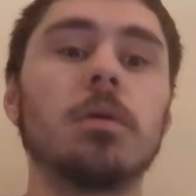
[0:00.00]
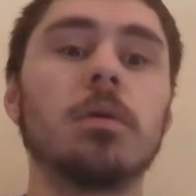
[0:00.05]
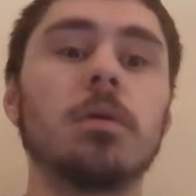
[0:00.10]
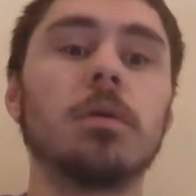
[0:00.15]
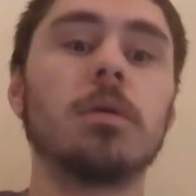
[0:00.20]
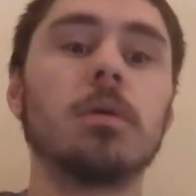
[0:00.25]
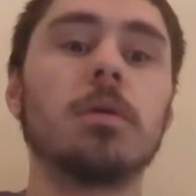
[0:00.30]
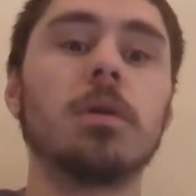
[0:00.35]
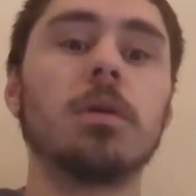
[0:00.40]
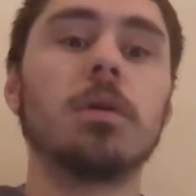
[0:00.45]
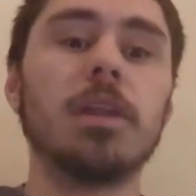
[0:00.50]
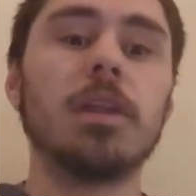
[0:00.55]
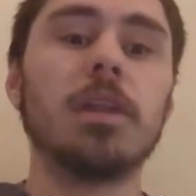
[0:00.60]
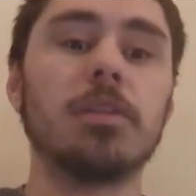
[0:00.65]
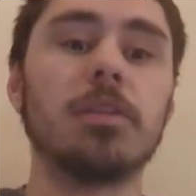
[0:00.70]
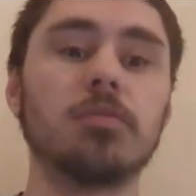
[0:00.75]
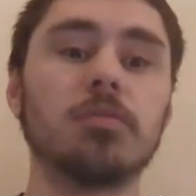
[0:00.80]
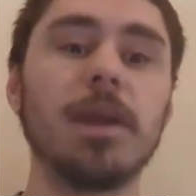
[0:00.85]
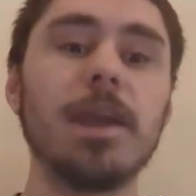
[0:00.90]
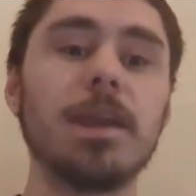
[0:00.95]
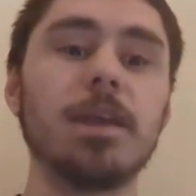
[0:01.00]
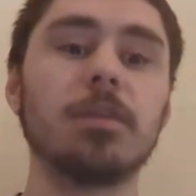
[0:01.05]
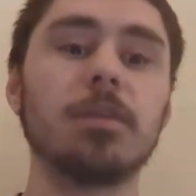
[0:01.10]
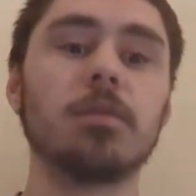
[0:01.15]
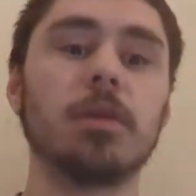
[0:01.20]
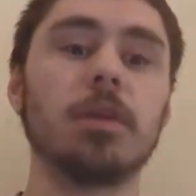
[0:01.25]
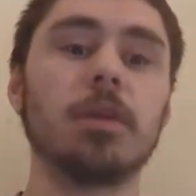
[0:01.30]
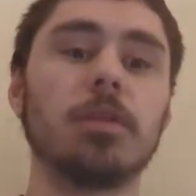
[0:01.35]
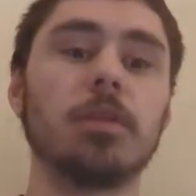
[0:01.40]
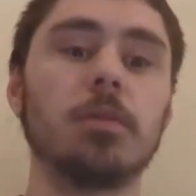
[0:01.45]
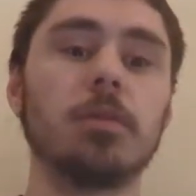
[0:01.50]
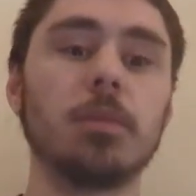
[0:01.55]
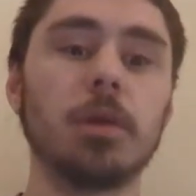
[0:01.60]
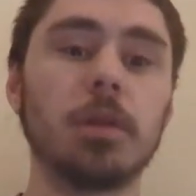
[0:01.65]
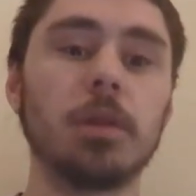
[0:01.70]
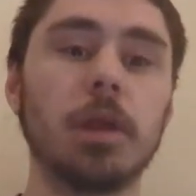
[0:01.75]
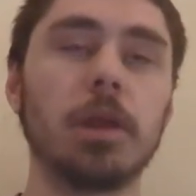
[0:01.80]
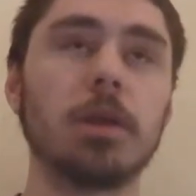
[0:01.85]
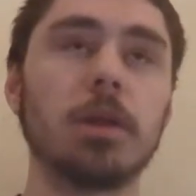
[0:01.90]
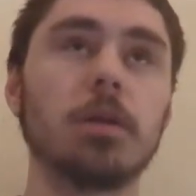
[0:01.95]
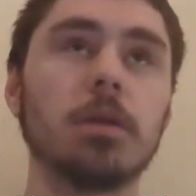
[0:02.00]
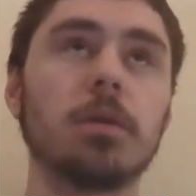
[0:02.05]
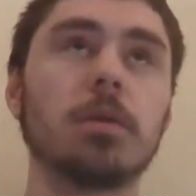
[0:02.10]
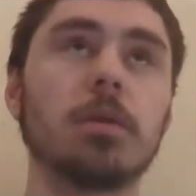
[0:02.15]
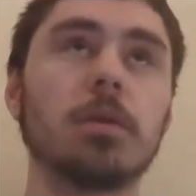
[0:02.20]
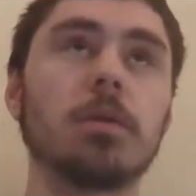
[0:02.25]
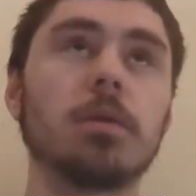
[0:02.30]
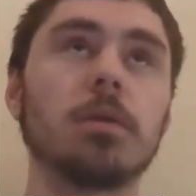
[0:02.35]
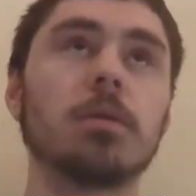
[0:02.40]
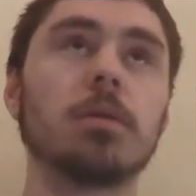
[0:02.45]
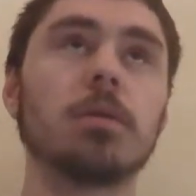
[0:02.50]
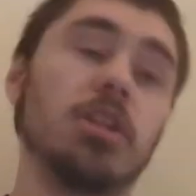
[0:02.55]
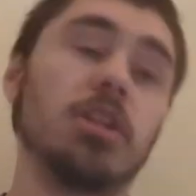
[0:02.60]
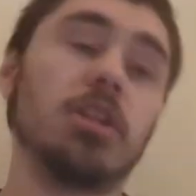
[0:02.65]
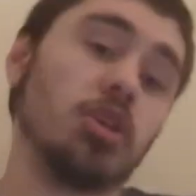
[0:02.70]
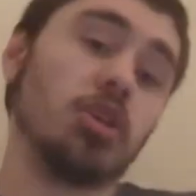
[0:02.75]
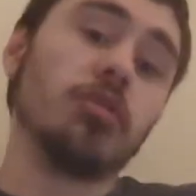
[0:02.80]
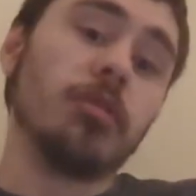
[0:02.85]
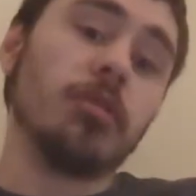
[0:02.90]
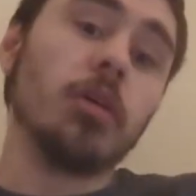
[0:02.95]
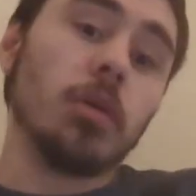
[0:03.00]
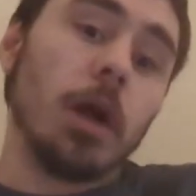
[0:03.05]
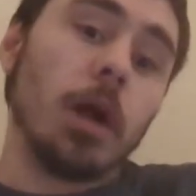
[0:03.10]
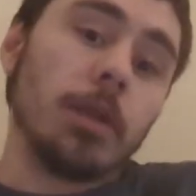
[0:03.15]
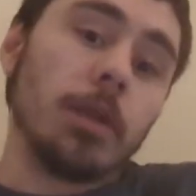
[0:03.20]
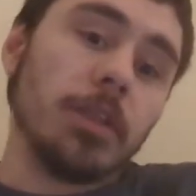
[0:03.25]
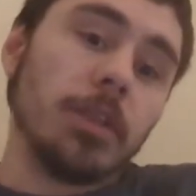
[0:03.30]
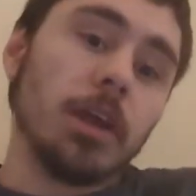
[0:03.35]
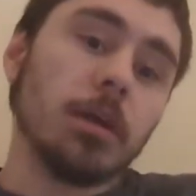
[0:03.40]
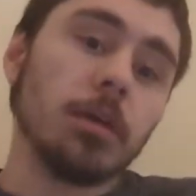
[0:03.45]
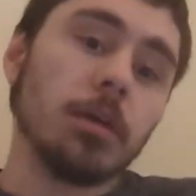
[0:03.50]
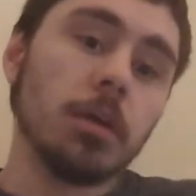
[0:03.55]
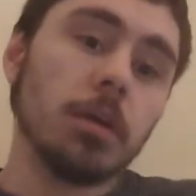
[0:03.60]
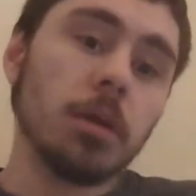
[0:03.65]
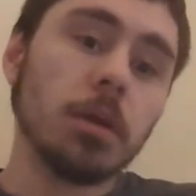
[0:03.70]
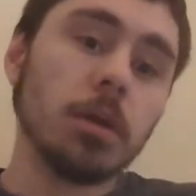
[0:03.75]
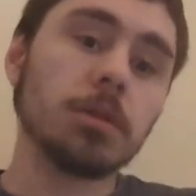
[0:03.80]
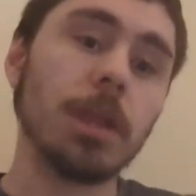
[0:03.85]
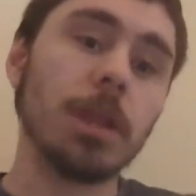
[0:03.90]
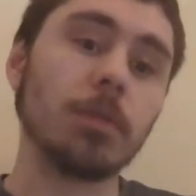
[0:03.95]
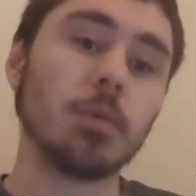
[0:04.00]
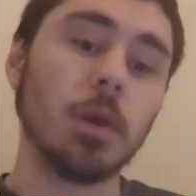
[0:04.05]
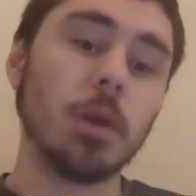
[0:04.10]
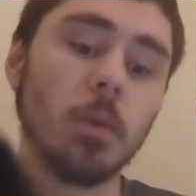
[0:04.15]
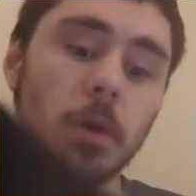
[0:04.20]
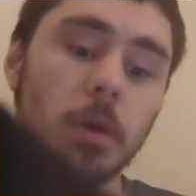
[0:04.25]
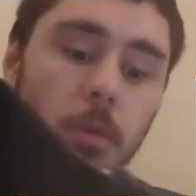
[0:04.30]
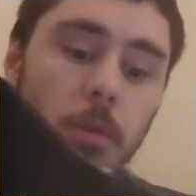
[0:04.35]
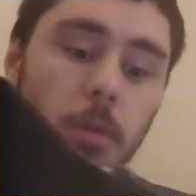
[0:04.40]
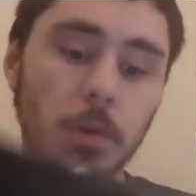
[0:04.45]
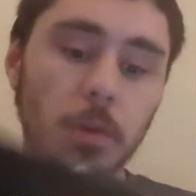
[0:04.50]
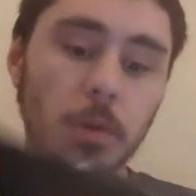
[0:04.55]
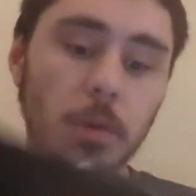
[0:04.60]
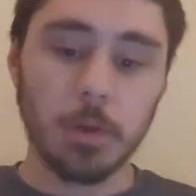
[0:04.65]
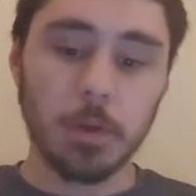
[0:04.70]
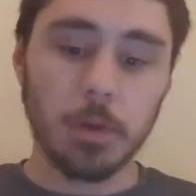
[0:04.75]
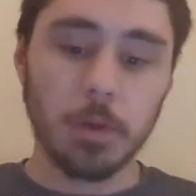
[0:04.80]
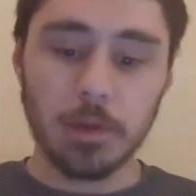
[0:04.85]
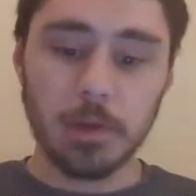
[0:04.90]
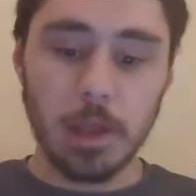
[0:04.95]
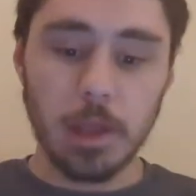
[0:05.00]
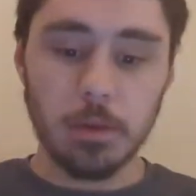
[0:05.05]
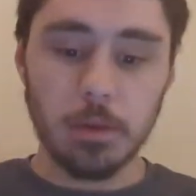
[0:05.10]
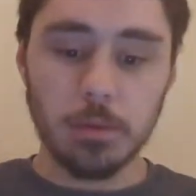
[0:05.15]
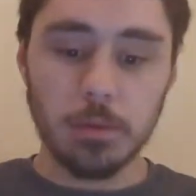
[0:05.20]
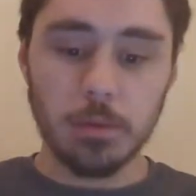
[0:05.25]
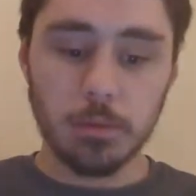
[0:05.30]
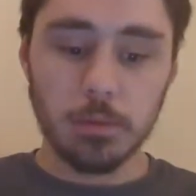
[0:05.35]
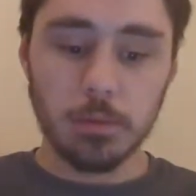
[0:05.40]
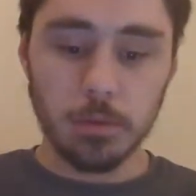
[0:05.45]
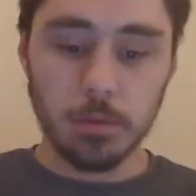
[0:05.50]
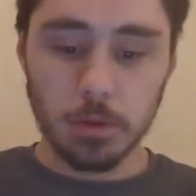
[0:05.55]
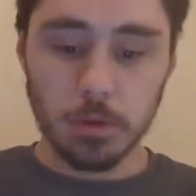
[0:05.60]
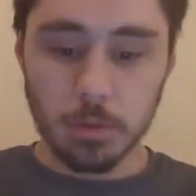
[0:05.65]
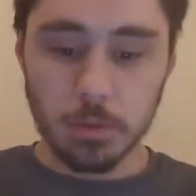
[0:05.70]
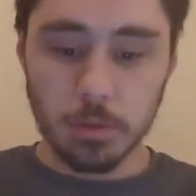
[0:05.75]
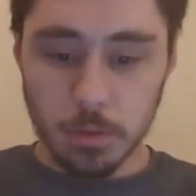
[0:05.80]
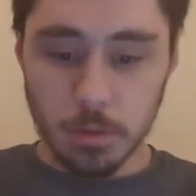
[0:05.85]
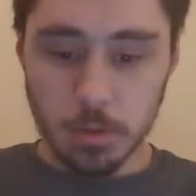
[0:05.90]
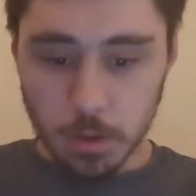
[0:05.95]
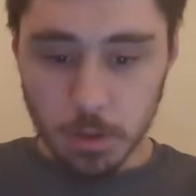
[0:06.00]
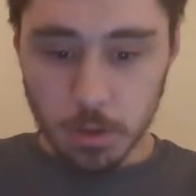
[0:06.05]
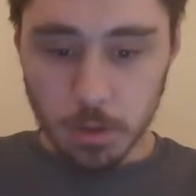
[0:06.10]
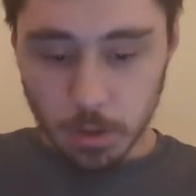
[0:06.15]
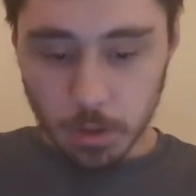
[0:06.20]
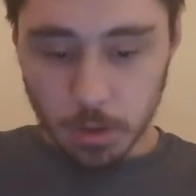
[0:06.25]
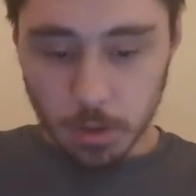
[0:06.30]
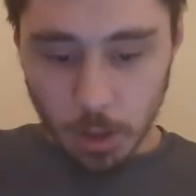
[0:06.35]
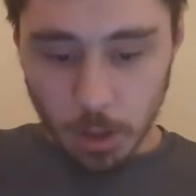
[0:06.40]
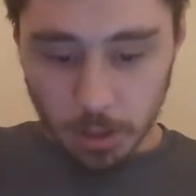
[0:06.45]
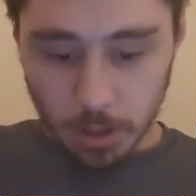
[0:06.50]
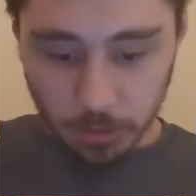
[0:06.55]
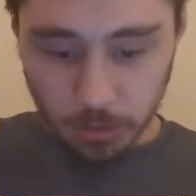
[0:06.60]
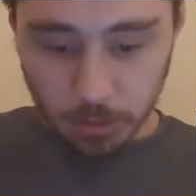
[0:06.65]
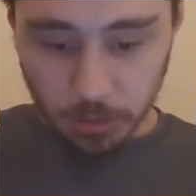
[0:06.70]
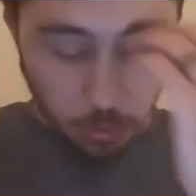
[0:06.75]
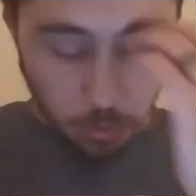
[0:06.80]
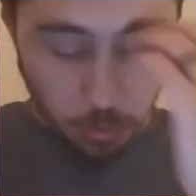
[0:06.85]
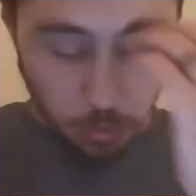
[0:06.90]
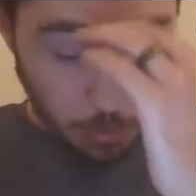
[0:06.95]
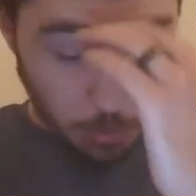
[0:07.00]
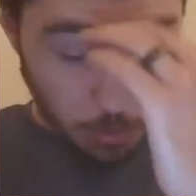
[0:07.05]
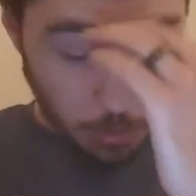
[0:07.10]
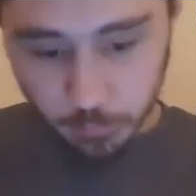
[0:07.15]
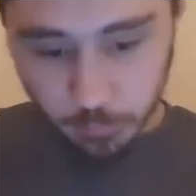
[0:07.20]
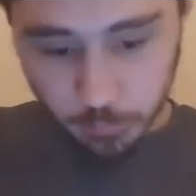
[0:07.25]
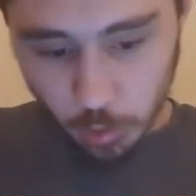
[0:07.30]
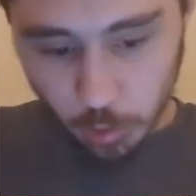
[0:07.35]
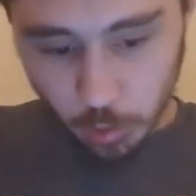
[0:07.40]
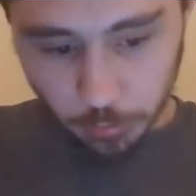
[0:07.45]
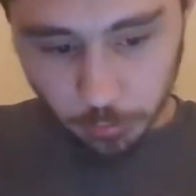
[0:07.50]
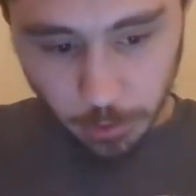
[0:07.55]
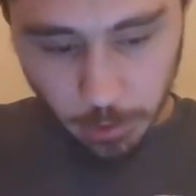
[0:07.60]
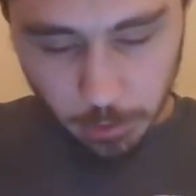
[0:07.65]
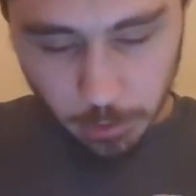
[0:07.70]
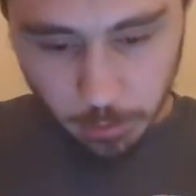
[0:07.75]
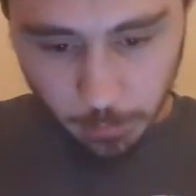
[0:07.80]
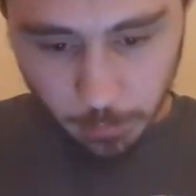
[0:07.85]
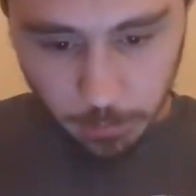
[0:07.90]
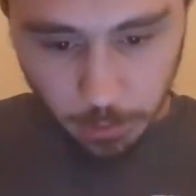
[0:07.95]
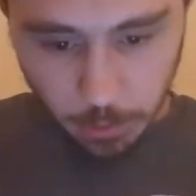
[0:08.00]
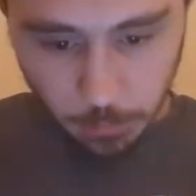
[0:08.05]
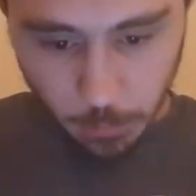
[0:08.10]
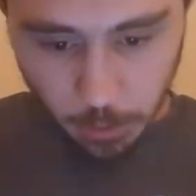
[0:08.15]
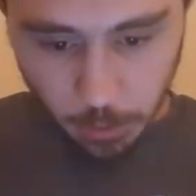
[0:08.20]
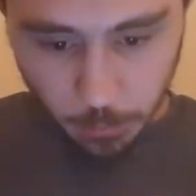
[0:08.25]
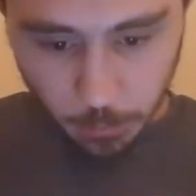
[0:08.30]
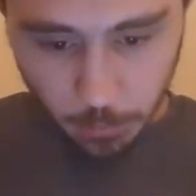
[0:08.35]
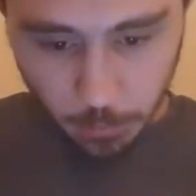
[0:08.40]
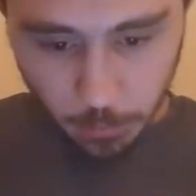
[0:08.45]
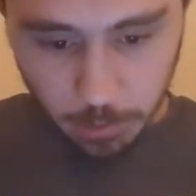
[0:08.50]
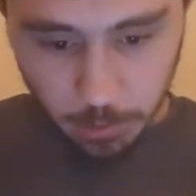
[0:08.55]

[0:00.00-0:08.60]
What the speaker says: it's great or anything, but like it's a good phone. I think that's what I want. I want something up to date, you know, at least as close as up to date as possible. And it is.